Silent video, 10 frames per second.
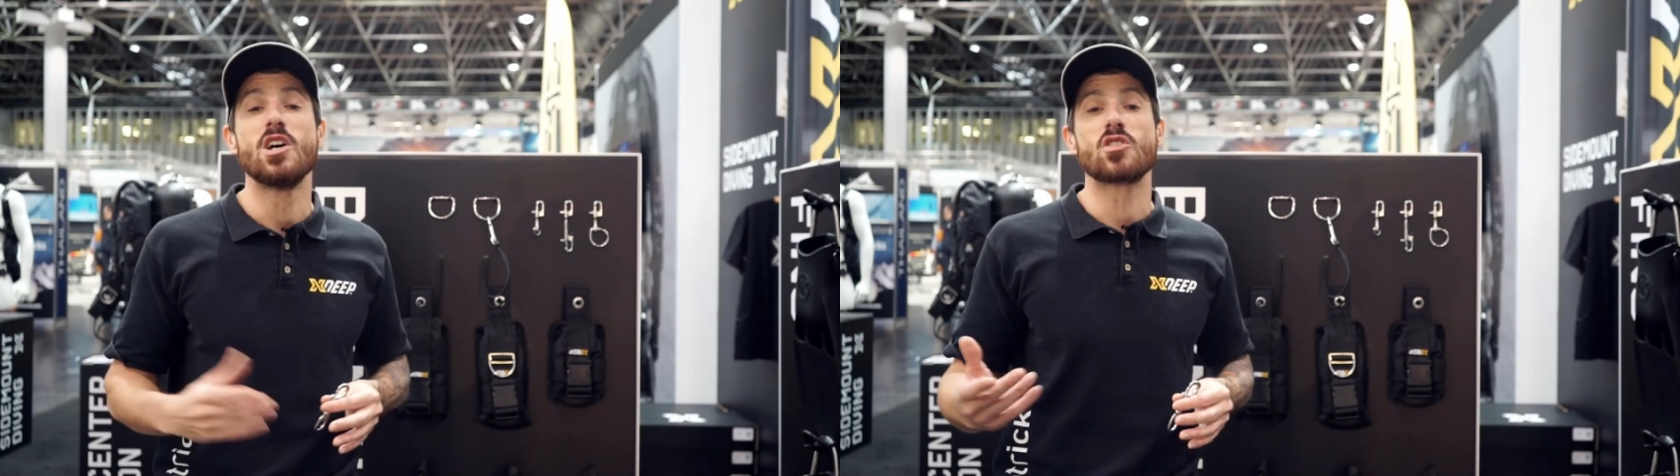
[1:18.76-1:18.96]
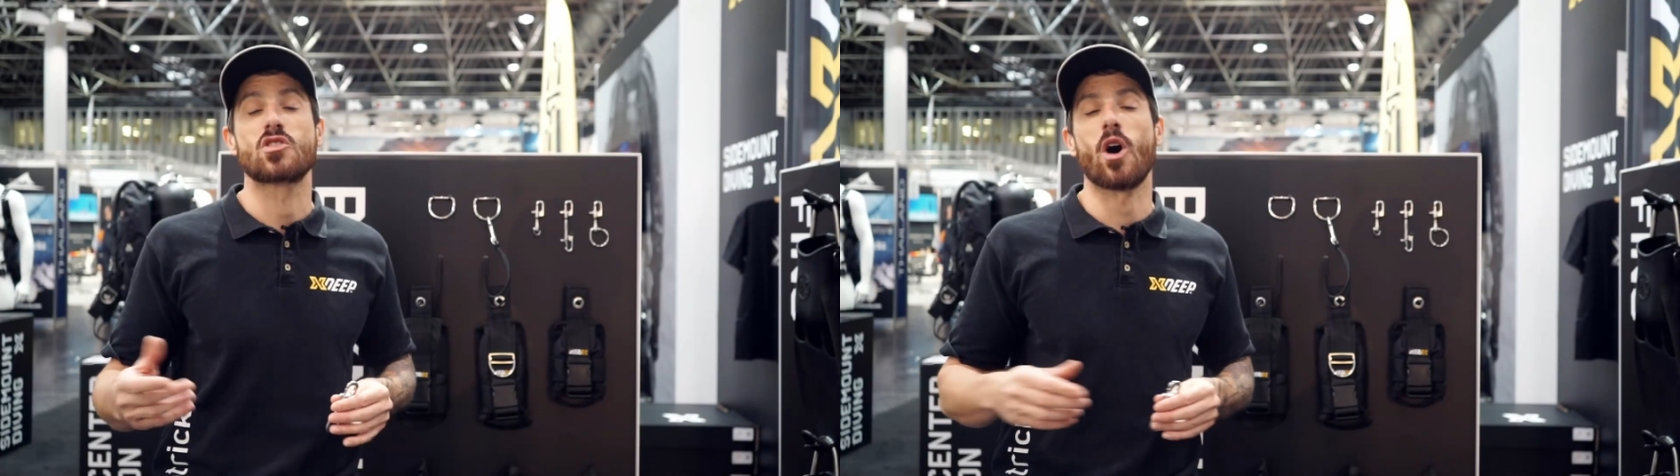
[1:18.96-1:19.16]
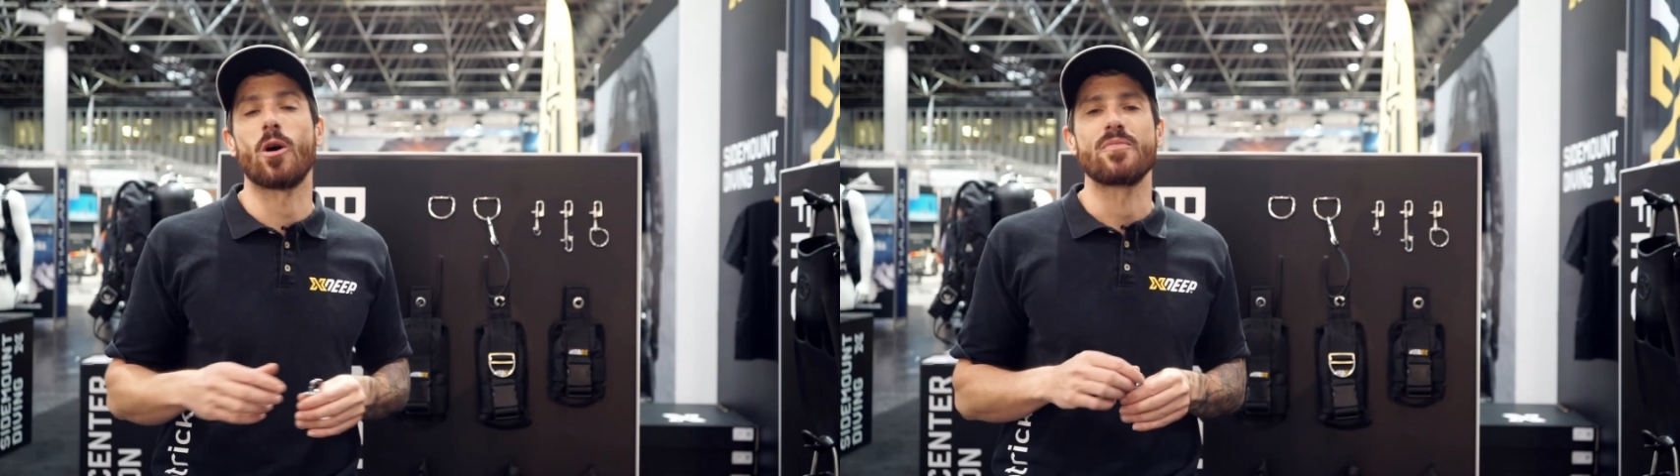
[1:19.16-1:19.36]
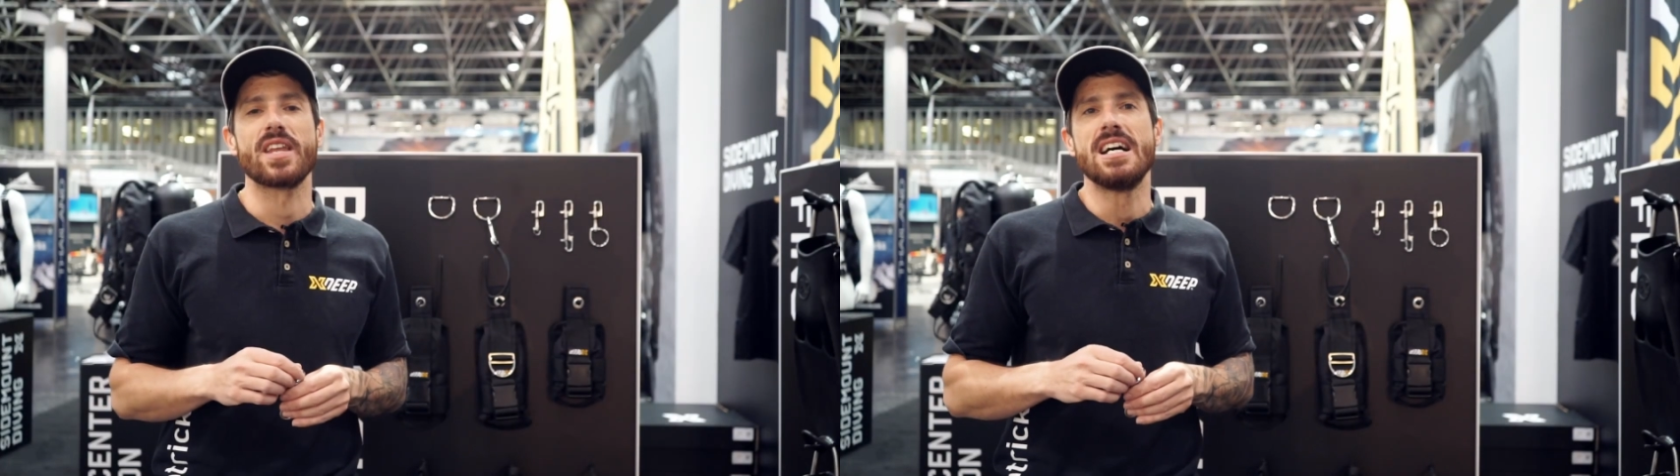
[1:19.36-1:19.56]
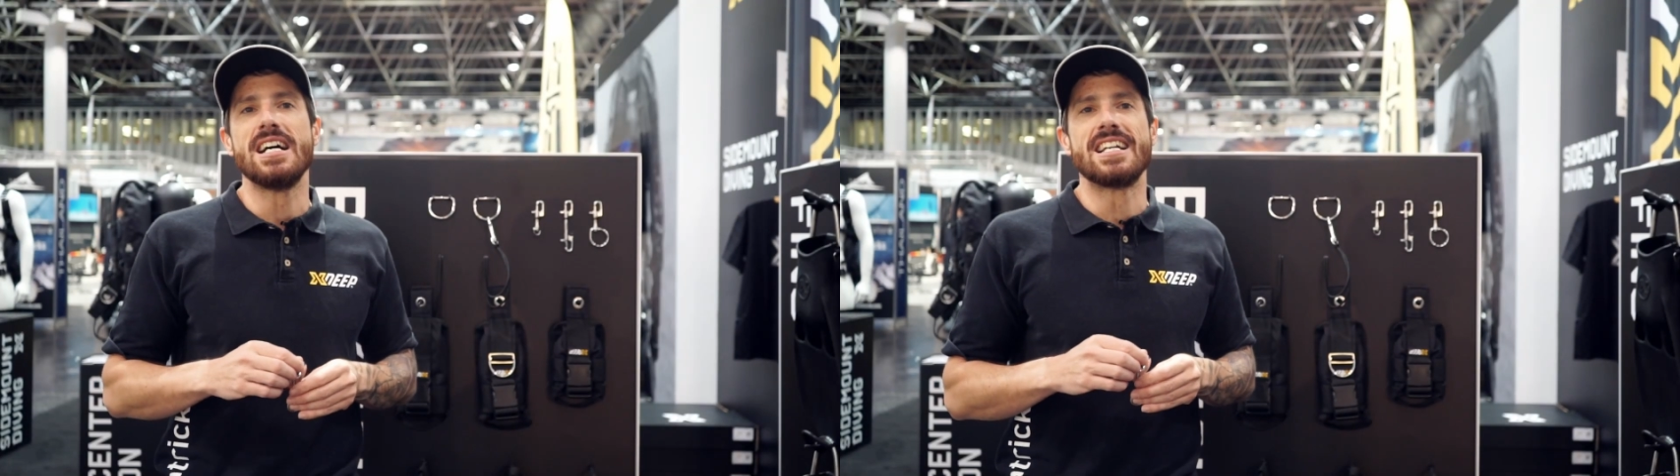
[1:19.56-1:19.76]
So
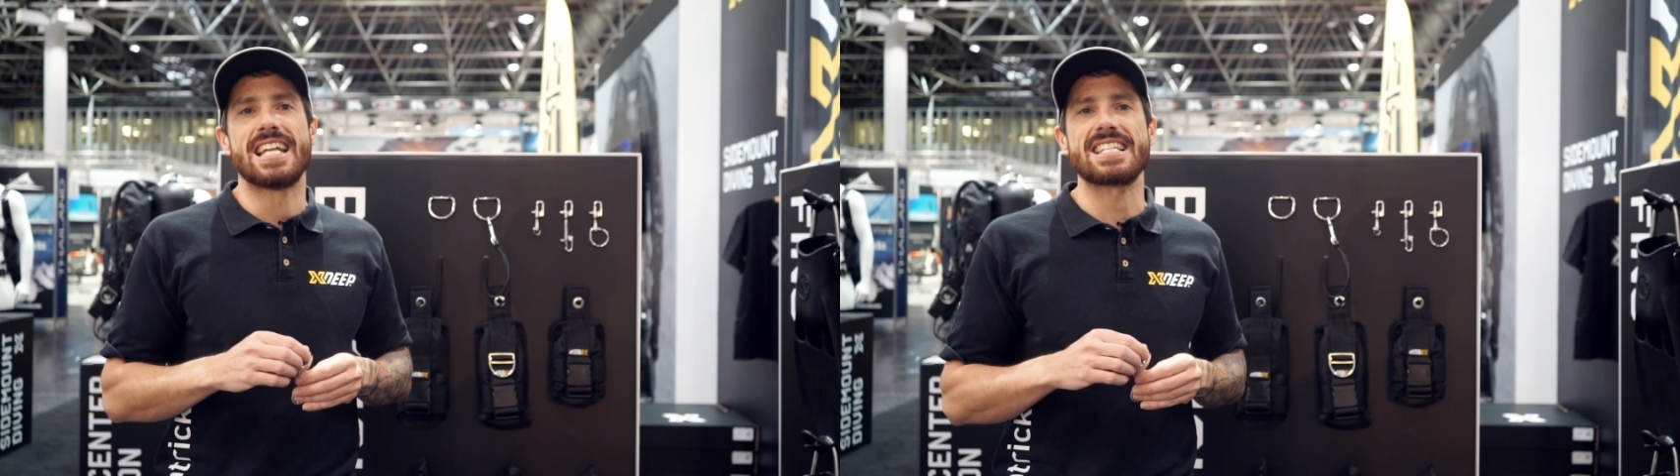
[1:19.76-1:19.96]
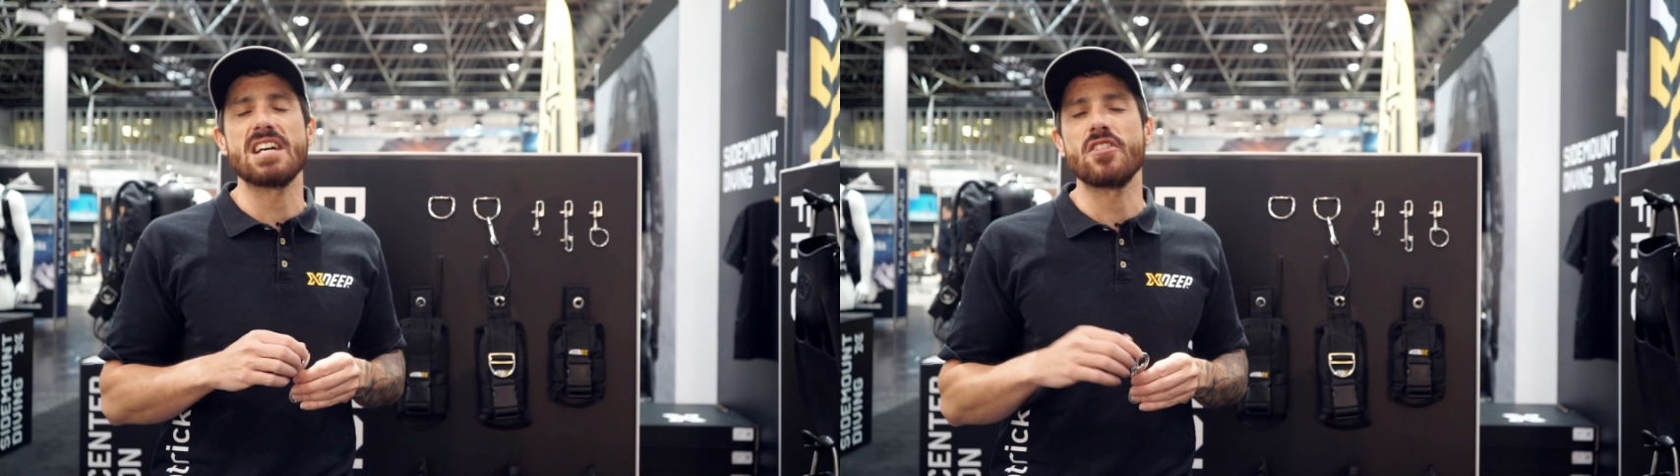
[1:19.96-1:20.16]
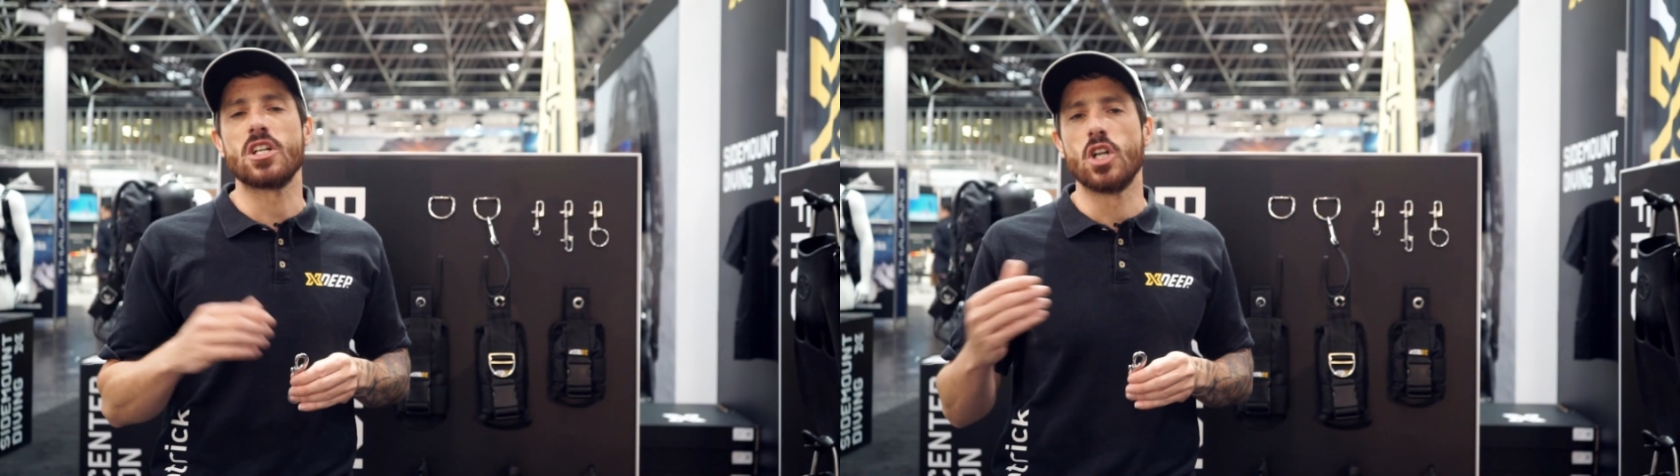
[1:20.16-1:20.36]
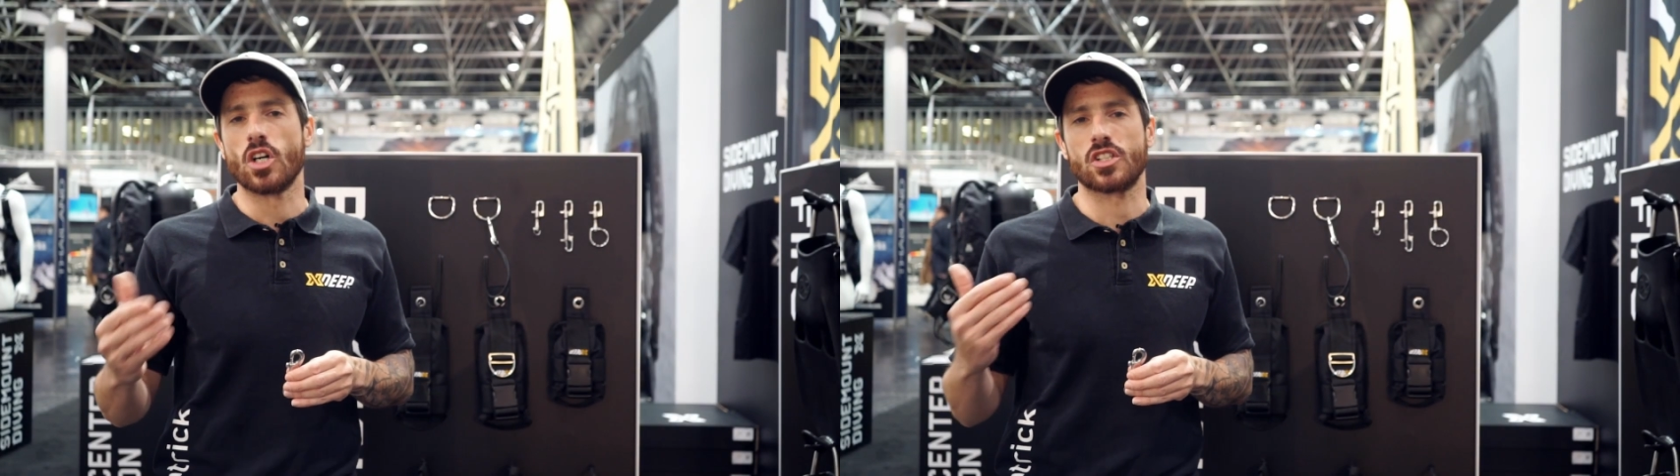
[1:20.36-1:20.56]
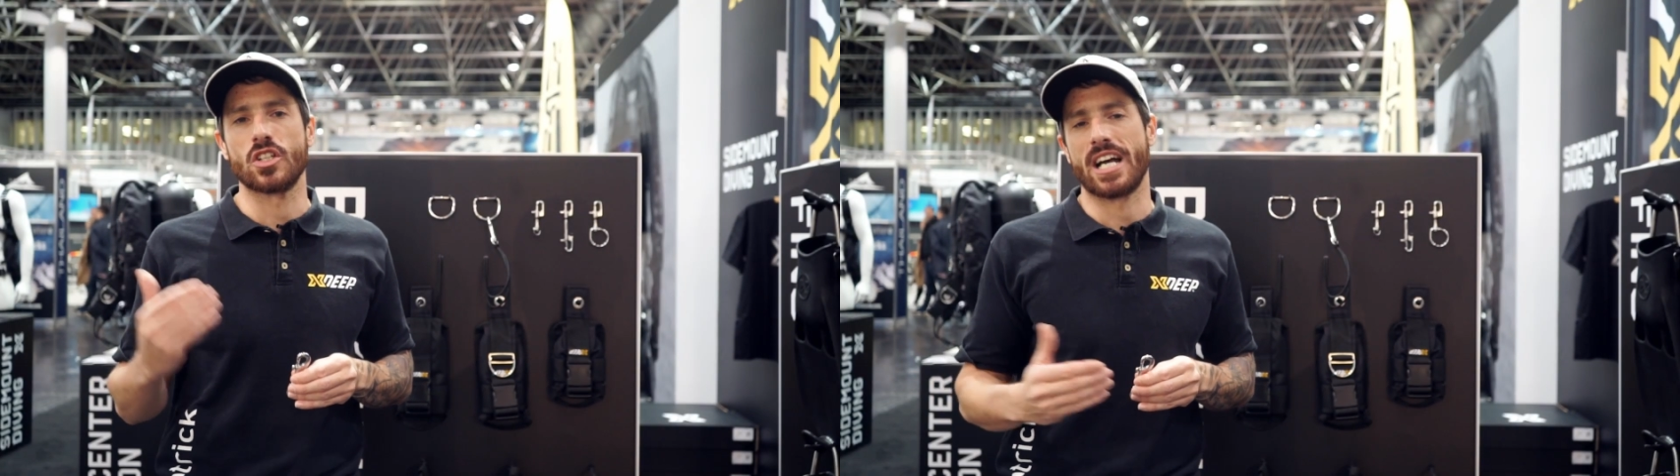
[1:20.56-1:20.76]
let's have a
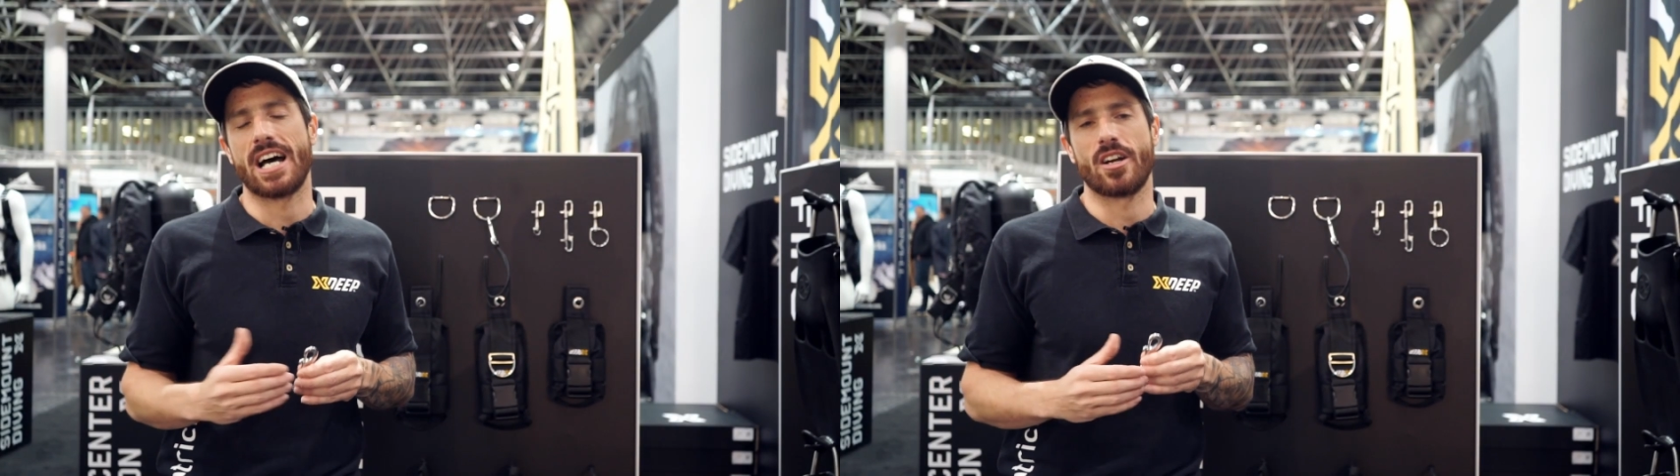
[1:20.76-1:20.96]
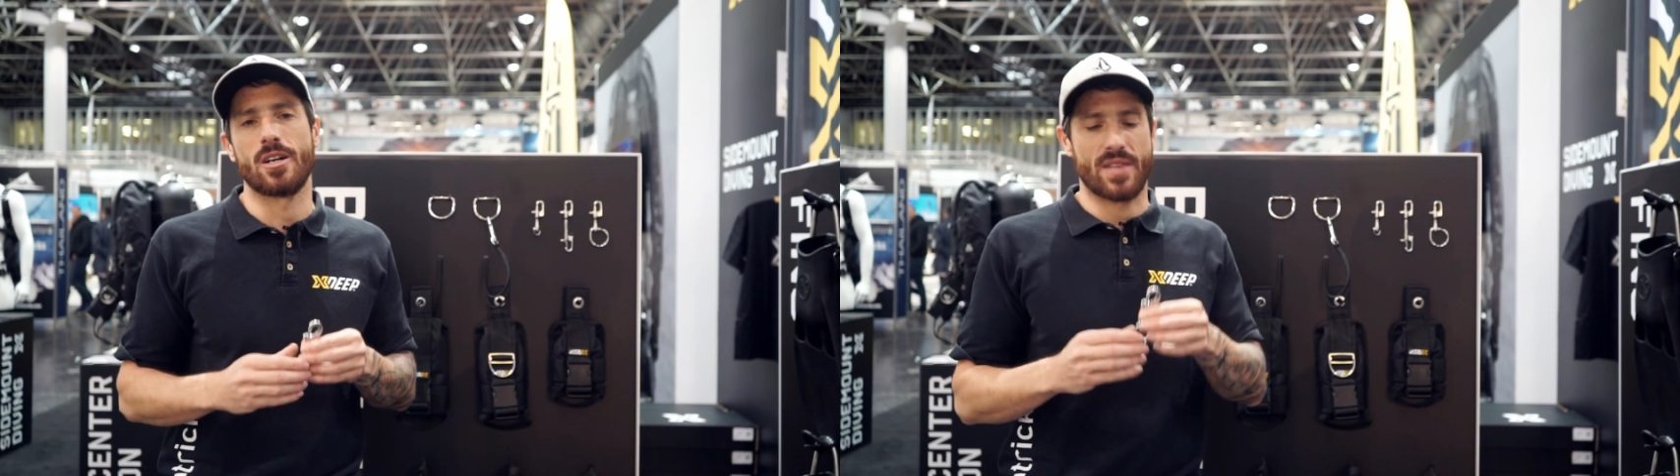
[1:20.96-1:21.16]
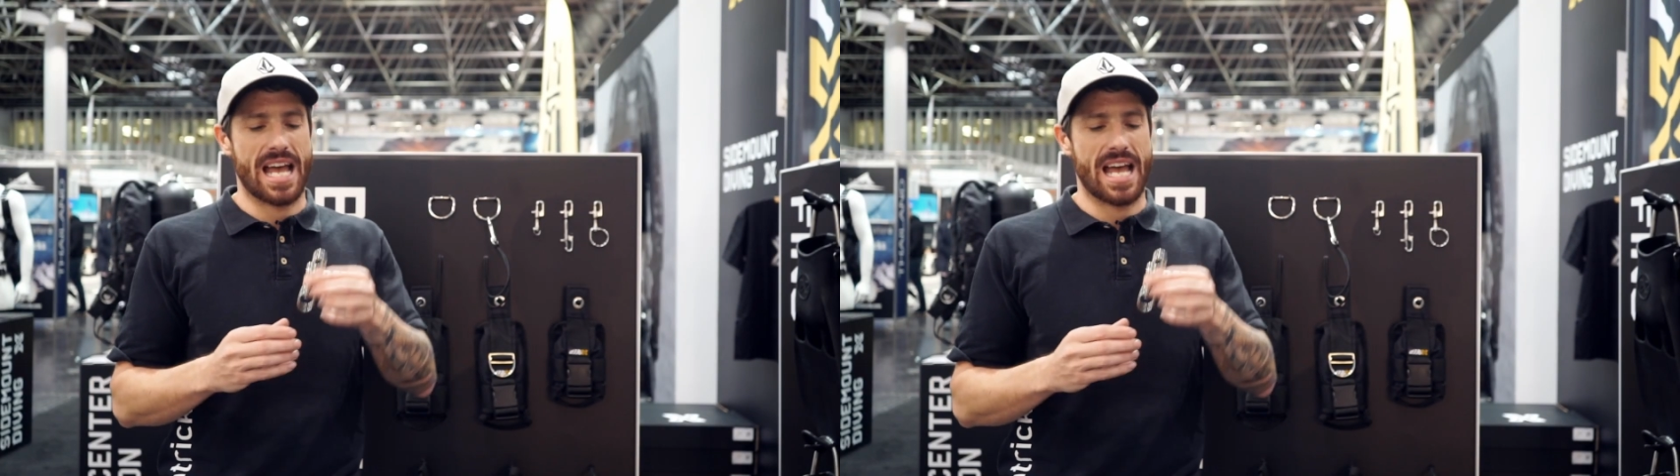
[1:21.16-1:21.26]
look together